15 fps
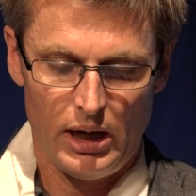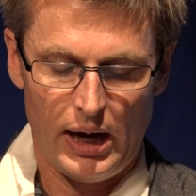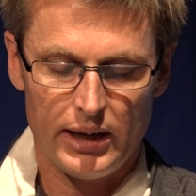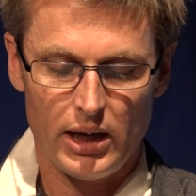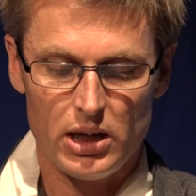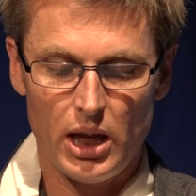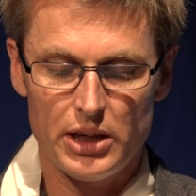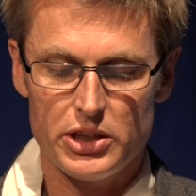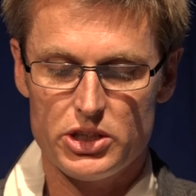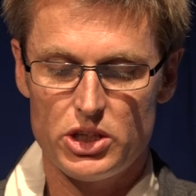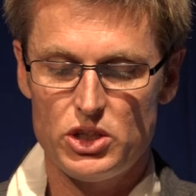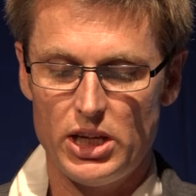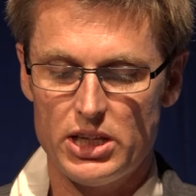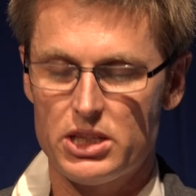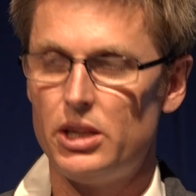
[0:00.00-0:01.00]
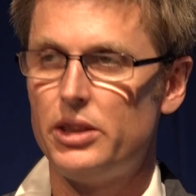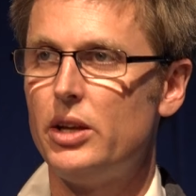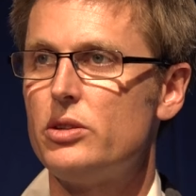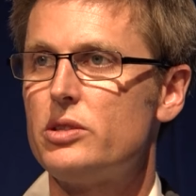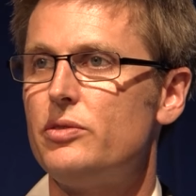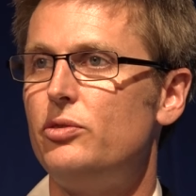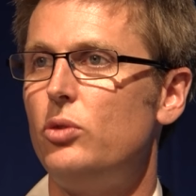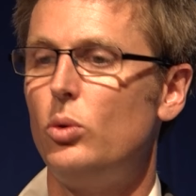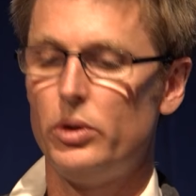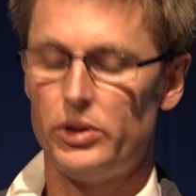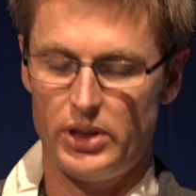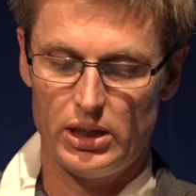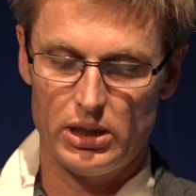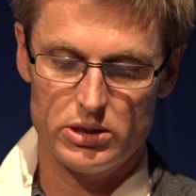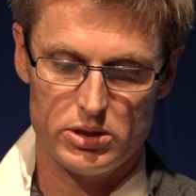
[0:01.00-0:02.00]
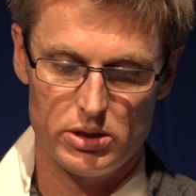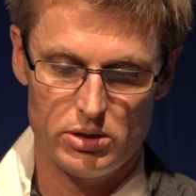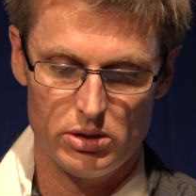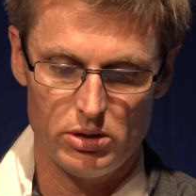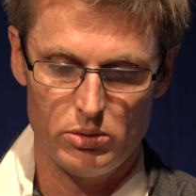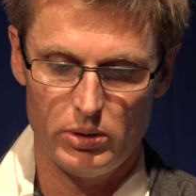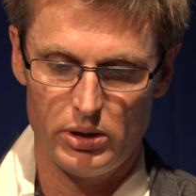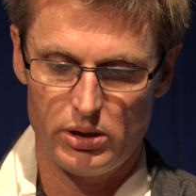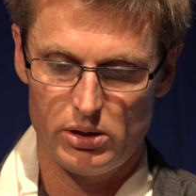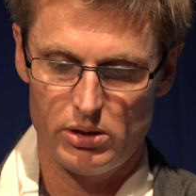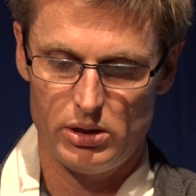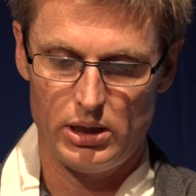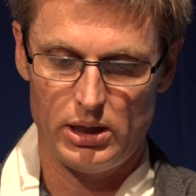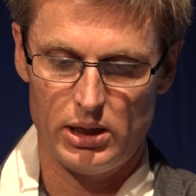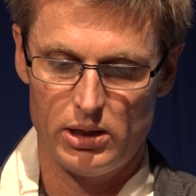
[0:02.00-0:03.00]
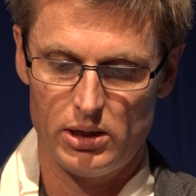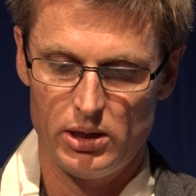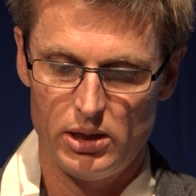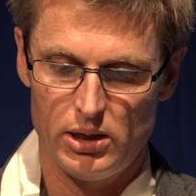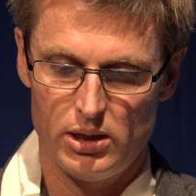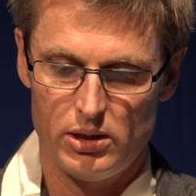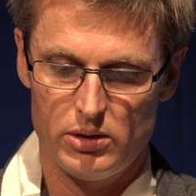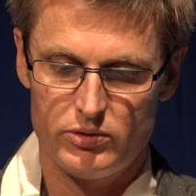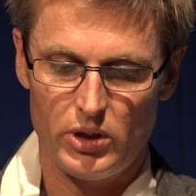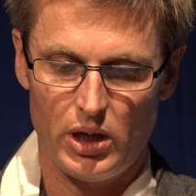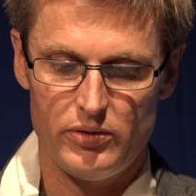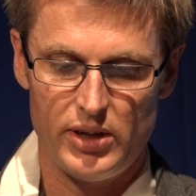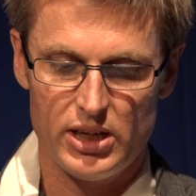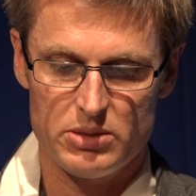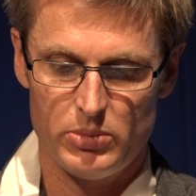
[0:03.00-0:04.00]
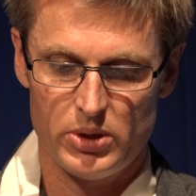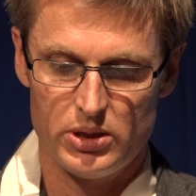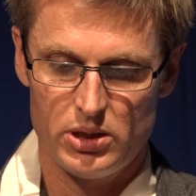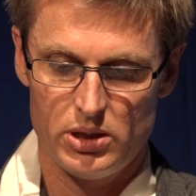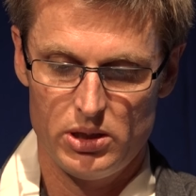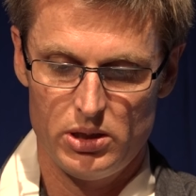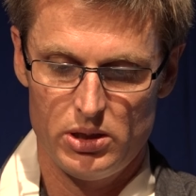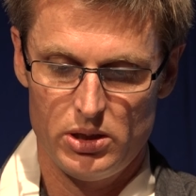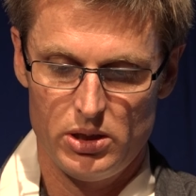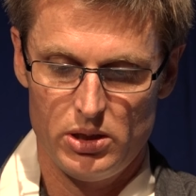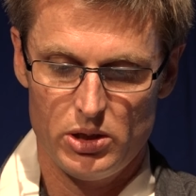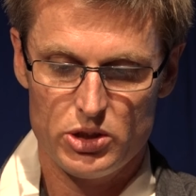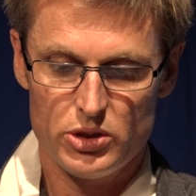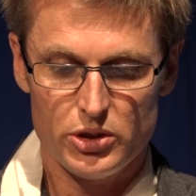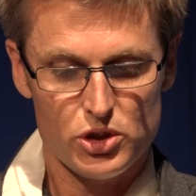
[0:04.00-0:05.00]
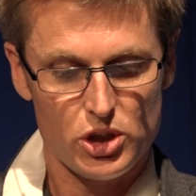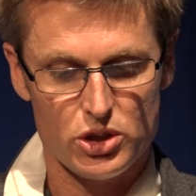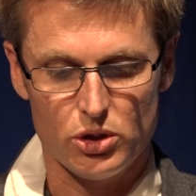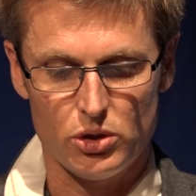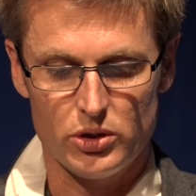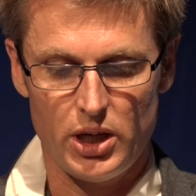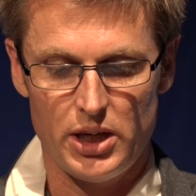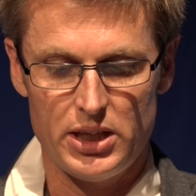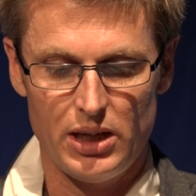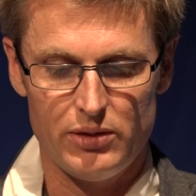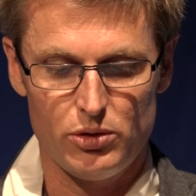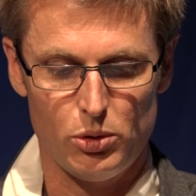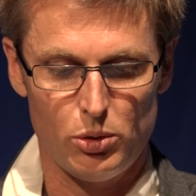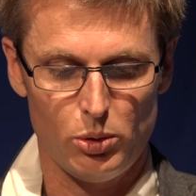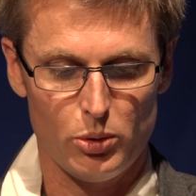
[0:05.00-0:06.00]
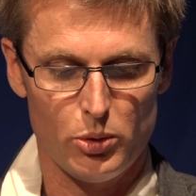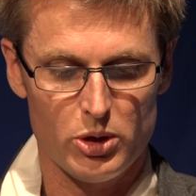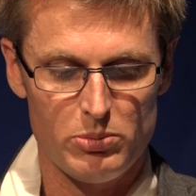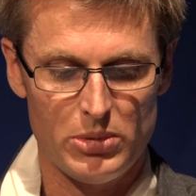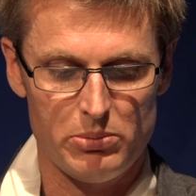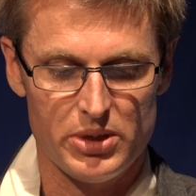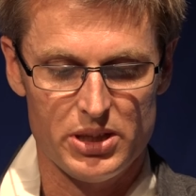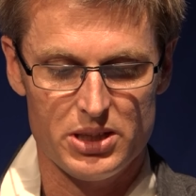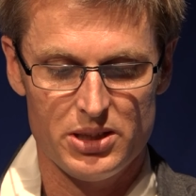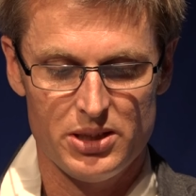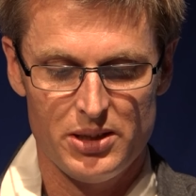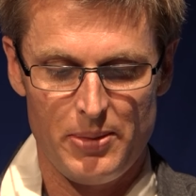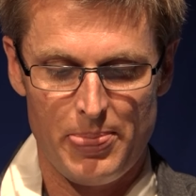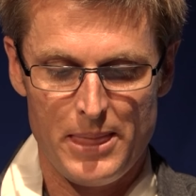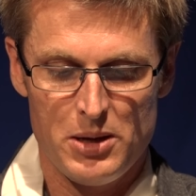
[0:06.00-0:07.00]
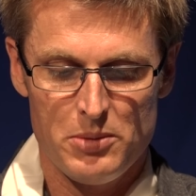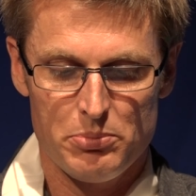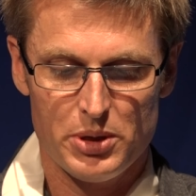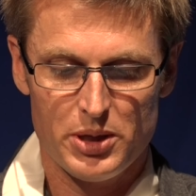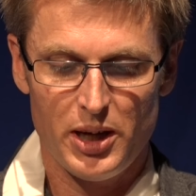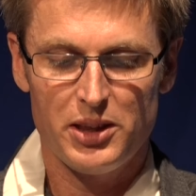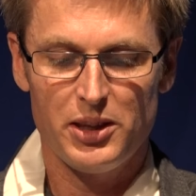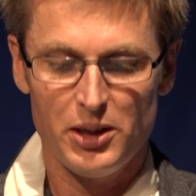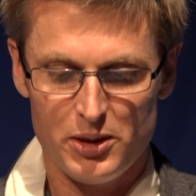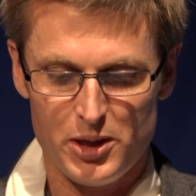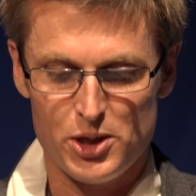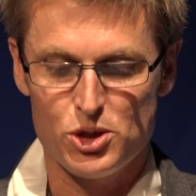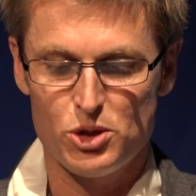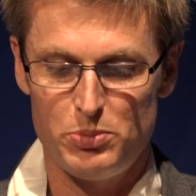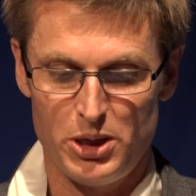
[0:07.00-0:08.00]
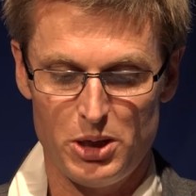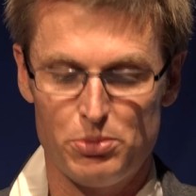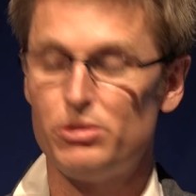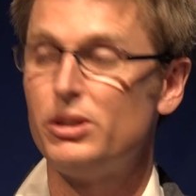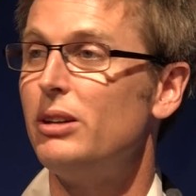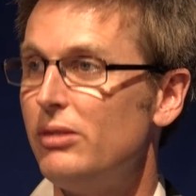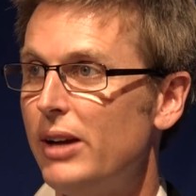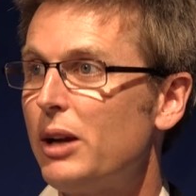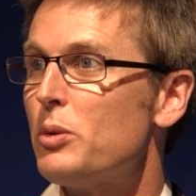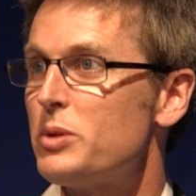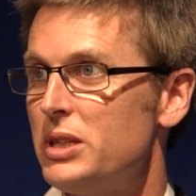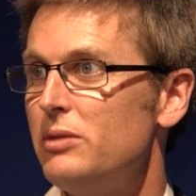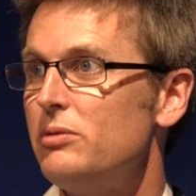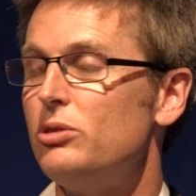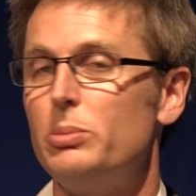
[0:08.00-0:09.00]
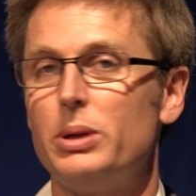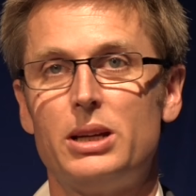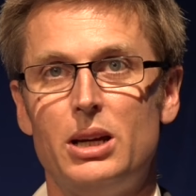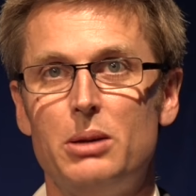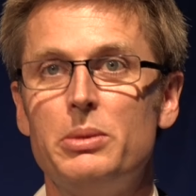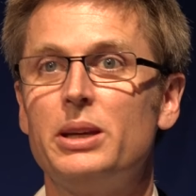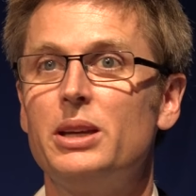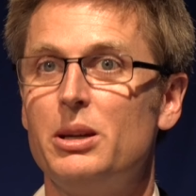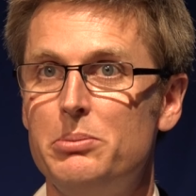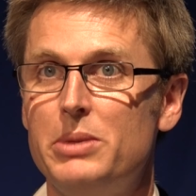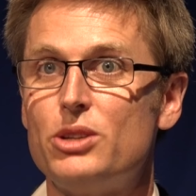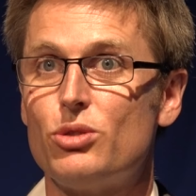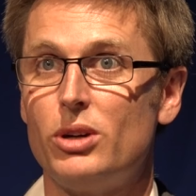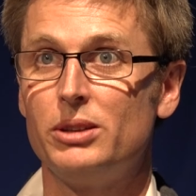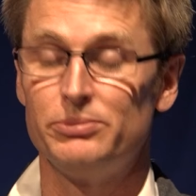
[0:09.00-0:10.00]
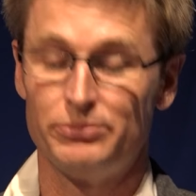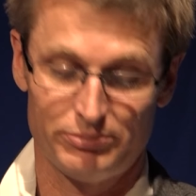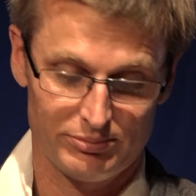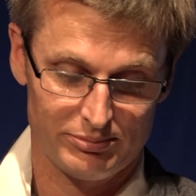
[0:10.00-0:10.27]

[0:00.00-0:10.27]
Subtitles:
And I'd like to suggest that those four things to do with divestment is not just a good idea for all order members, but I think they should be a prerequisite for becoming a mitra.